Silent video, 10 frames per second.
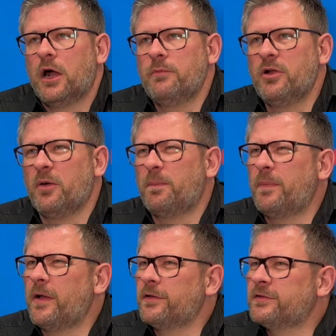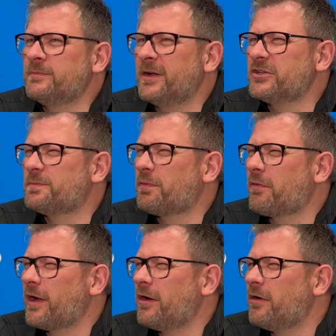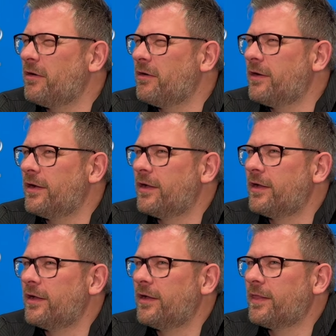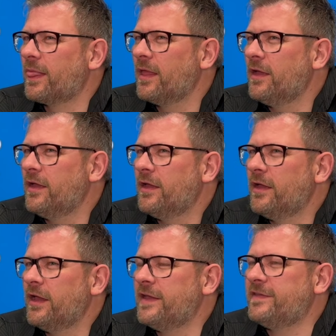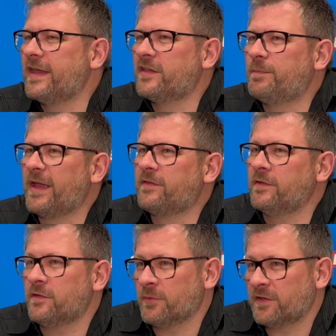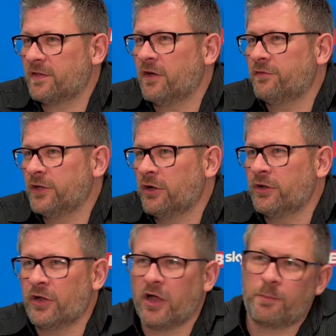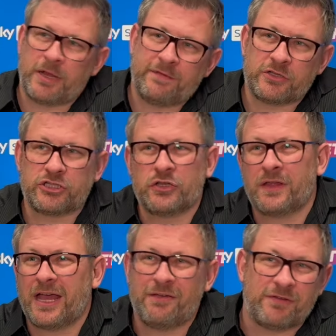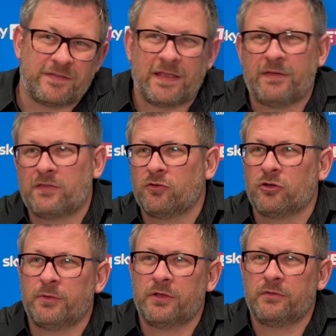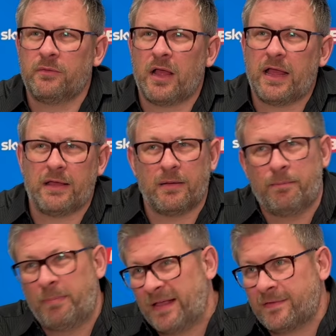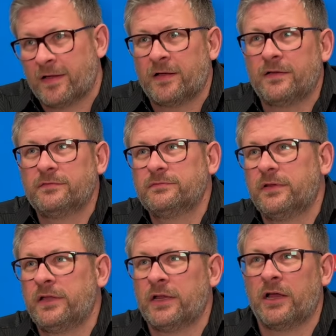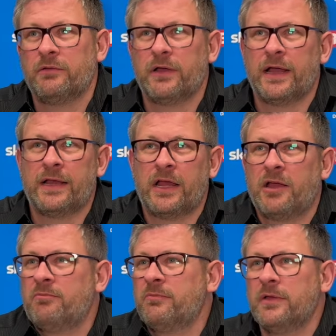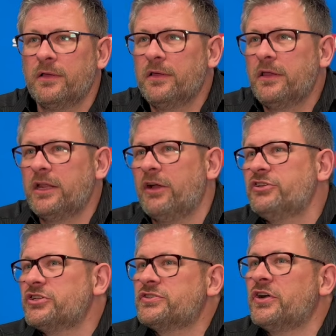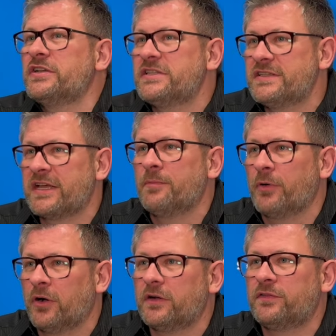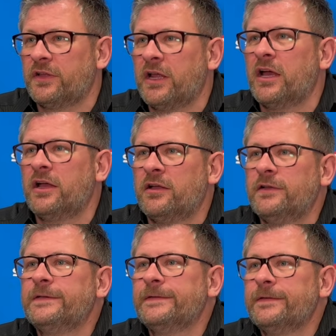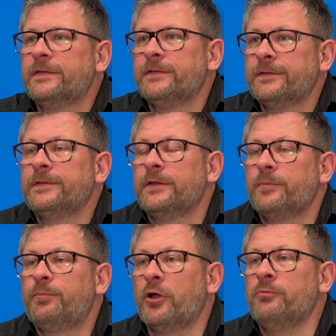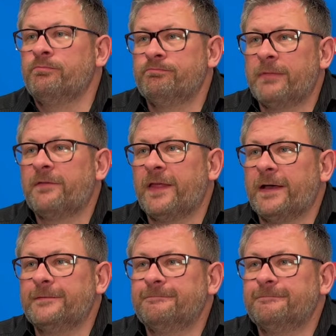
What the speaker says: Not as much proud. It's the expectance of myself, you know, and I believe I should do that every TV tournament better, you know, and, you know, it's just nice to tick a box and, boom, have that.